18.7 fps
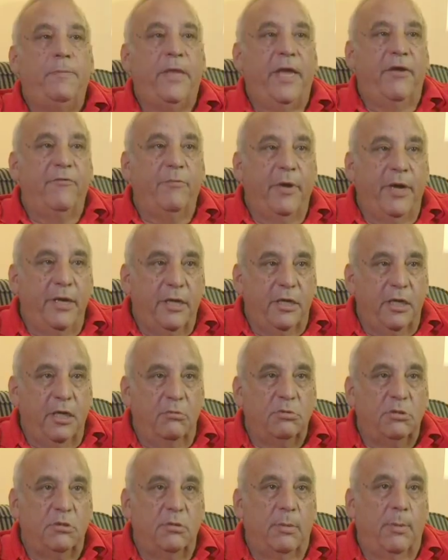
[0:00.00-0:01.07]
Everybody that
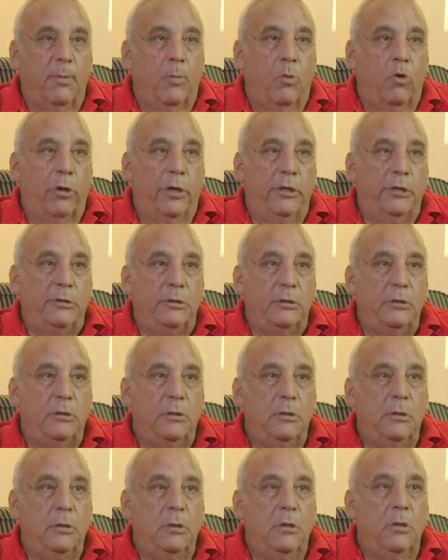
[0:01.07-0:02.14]
comes to the memorials,
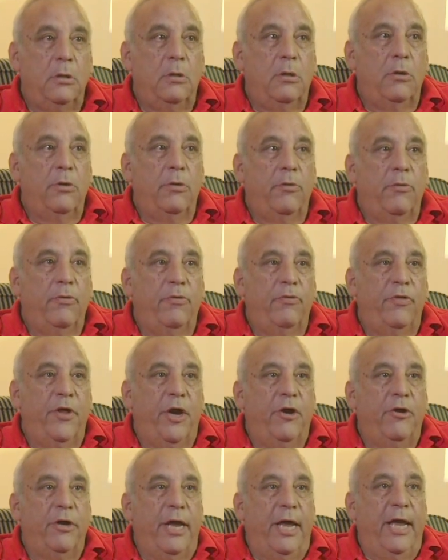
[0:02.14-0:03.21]

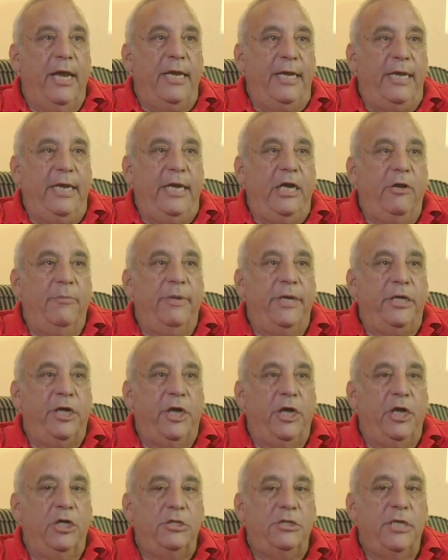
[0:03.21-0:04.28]
they're not here
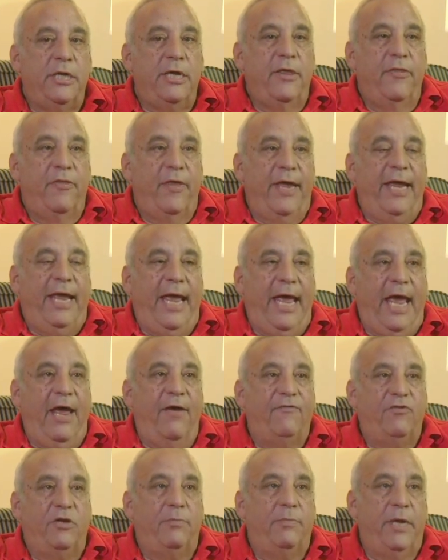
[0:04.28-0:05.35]
because they
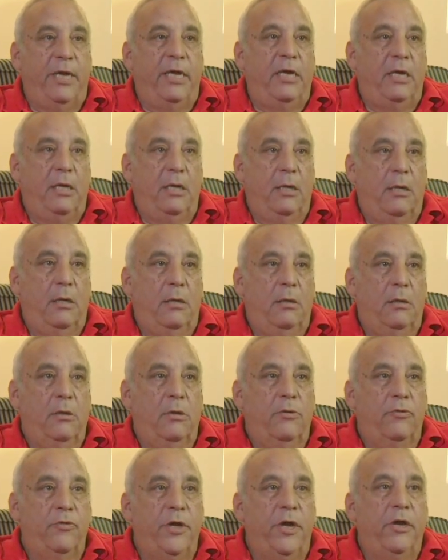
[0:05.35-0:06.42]
have to be.
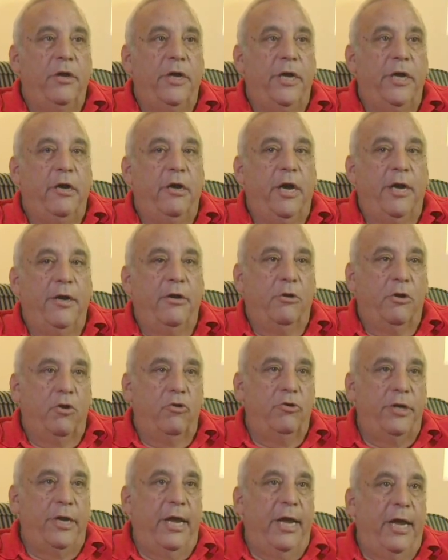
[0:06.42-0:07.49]
They're here on their
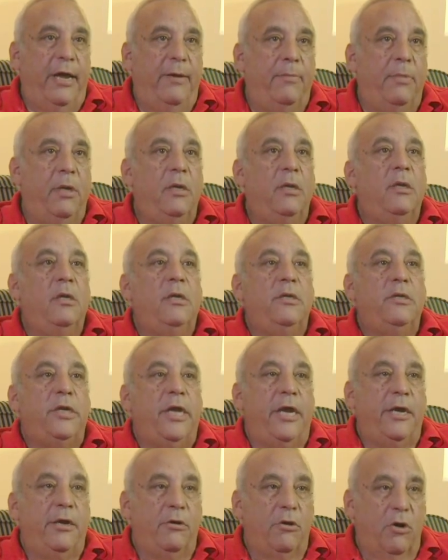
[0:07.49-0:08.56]
own dime,
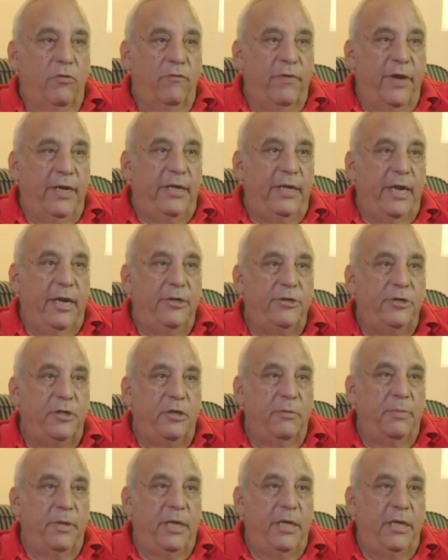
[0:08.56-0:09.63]
taking their own vacation
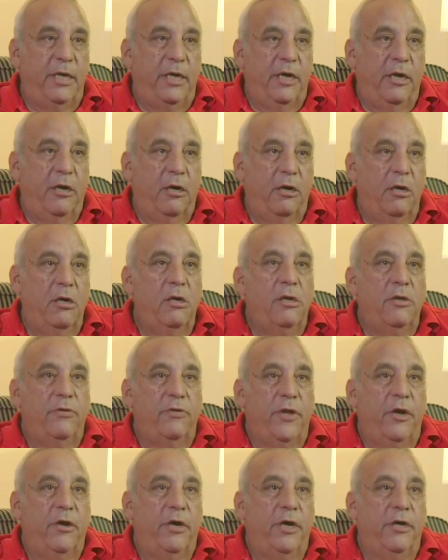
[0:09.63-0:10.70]
to be here.
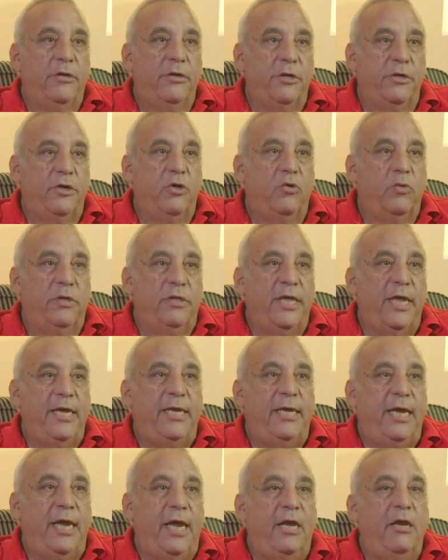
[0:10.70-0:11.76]
They're here to do what they
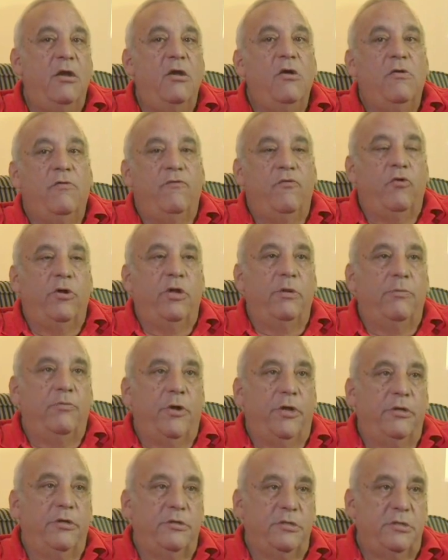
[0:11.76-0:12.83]
can for their
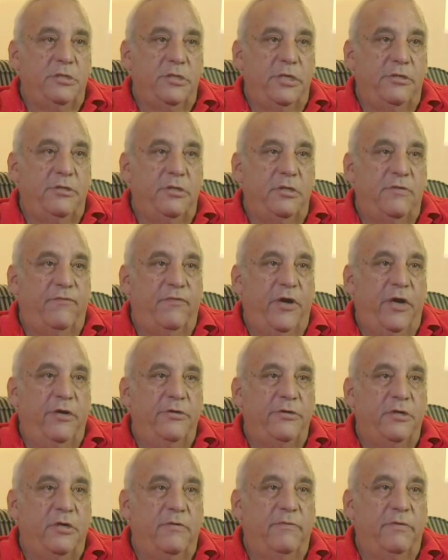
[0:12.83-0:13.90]
brothers and sisters in the fire
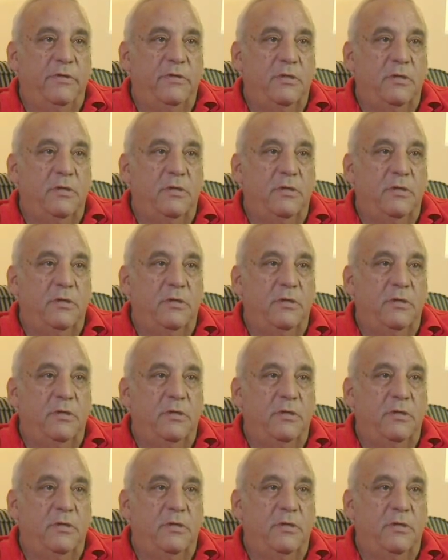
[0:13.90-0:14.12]
service.